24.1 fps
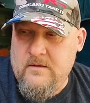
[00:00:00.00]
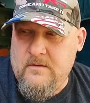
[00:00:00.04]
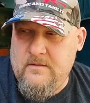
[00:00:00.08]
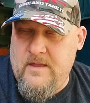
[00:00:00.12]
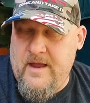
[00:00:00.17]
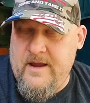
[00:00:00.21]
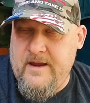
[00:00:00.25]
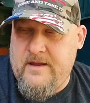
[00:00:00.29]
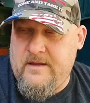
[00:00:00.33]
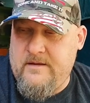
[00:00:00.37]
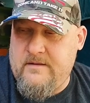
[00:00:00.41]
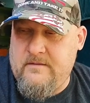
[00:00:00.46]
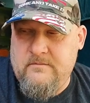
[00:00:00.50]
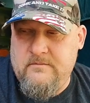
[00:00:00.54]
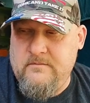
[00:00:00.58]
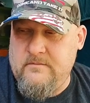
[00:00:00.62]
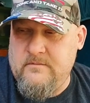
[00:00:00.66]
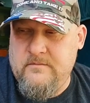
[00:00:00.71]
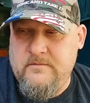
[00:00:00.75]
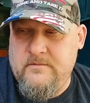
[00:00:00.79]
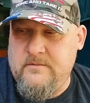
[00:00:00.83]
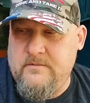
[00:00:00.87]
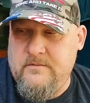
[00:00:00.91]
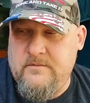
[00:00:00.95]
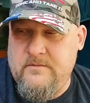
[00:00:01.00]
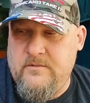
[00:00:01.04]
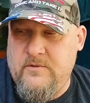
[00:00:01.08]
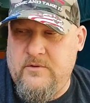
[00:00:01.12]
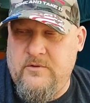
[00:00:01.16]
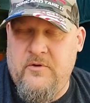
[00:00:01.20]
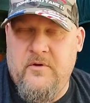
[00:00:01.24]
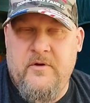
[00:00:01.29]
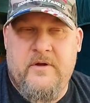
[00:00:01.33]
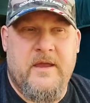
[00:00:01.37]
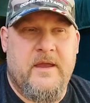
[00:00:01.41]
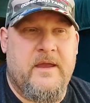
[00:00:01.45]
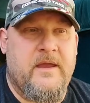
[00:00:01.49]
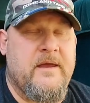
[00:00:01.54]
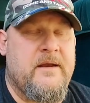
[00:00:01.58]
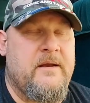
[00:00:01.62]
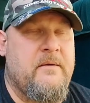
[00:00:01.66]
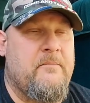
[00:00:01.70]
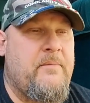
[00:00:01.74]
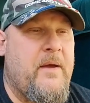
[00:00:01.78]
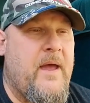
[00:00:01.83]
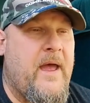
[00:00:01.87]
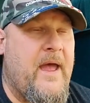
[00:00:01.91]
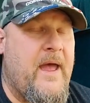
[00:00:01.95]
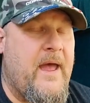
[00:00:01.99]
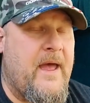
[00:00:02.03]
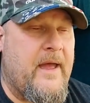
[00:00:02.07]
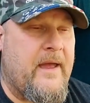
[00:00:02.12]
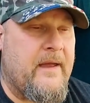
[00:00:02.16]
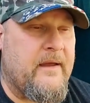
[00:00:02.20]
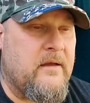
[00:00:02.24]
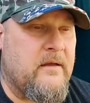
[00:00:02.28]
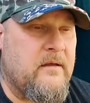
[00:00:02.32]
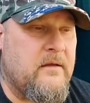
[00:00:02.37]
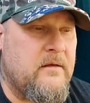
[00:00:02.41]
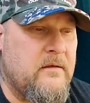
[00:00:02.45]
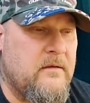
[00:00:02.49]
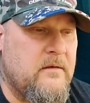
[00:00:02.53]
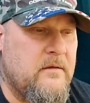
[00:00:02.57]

Like, you could get a bag